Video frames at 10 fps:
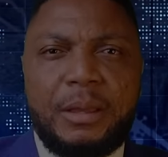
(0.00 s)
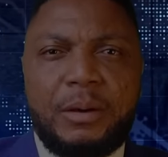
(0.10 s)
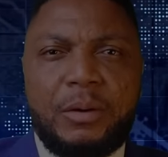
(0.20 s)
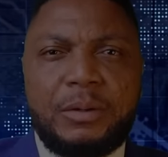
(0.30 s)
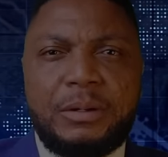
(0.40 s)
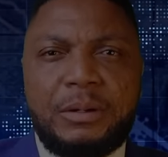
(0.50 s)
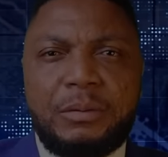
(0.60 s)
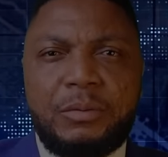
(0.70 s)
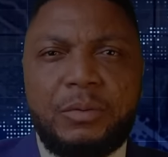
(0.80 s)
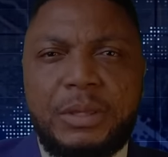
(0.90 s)
on
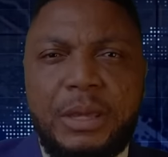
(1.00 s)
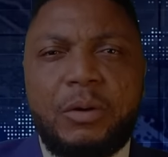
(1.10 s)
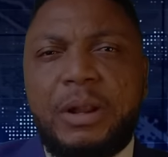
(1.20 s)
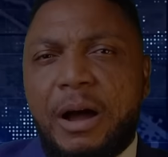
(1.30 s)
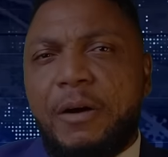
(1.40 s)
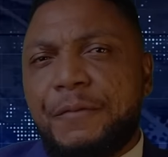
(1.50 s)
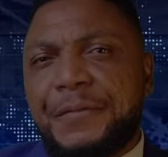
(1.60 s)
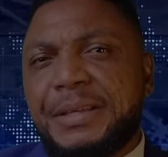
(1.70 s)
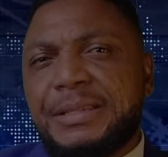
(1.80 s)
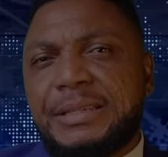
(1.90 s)
looking on how
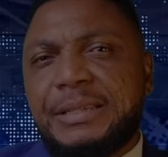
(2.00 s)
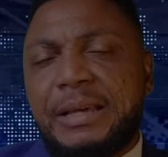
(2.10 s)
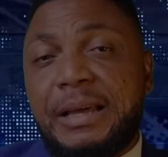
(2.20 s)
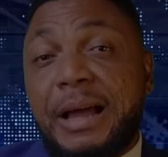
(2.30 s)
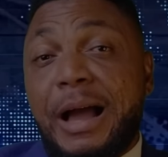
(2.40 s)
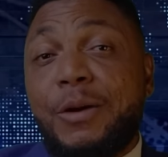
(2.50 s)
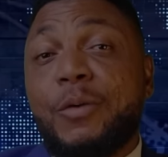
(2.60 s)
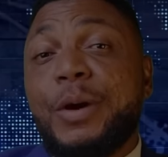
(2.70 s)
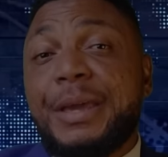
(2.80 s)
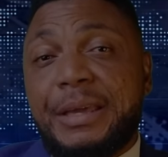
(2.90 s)
things are
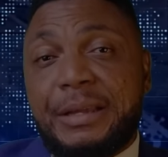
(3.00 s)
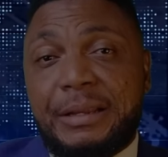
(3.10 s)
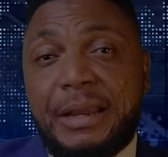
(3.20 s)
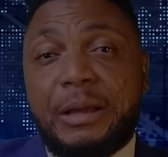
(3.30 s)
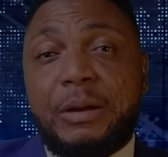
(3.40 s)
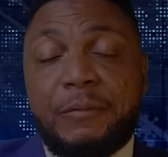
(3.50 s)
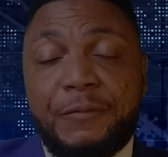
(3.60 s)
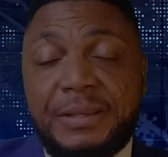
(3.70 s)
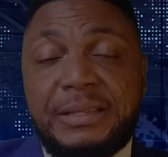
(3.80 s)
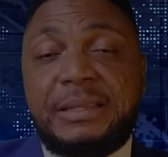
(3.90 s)
going, like
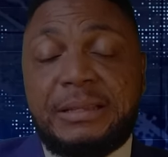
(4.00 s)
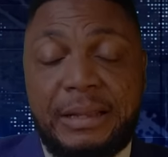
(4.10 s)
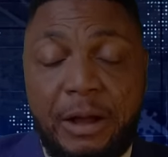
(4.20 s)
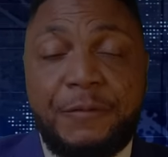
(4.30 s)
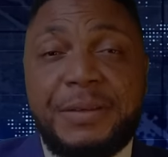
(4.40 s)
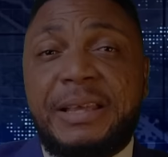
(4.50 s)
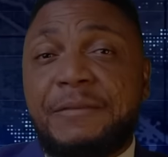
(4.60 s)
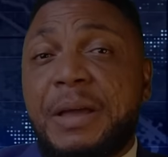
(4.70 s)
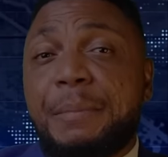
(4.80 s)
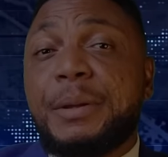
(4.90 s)
things, how things
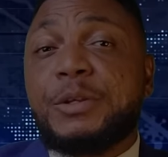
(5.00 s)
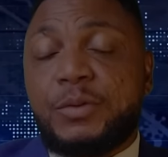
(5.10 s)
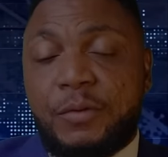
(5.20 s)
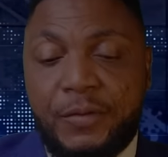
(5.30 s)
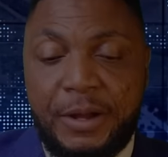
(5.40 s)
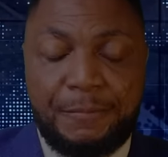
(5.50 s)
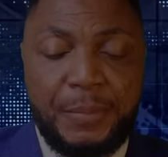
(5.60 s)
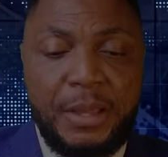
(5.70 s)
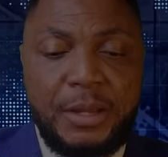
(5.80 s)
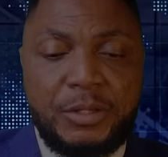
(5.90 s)
have happened so far.
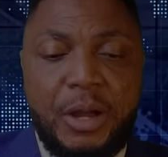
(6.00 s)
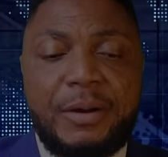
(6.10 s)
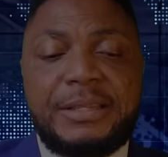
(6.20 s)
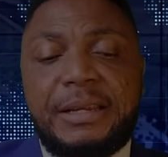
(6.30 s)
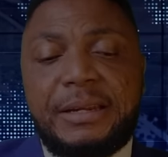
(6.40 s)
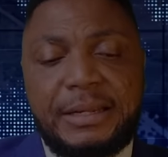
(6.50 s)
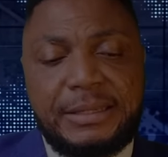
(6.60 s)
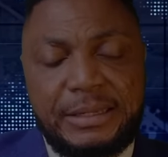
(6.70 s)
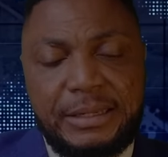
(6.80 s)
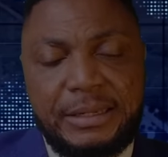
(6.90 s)
So I was saying
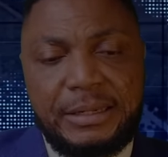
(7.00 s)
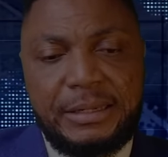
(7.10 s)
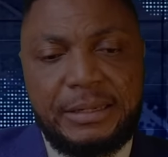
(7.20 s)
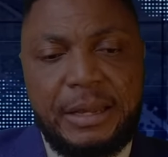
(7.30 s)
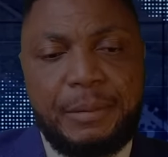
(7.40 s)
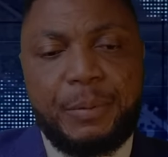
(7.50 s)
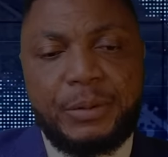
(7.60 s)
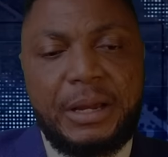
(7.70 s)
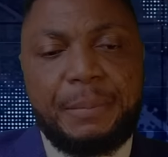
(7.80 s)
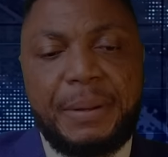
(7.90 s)
that the
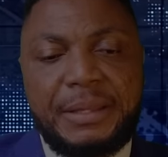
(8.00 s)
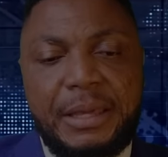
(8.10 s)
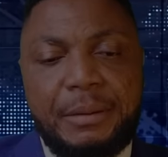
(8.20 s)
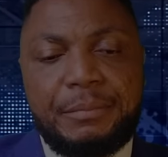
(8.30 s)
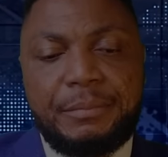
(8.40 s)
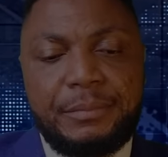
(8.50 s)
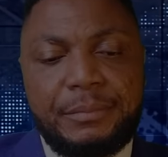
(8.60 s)
political party came,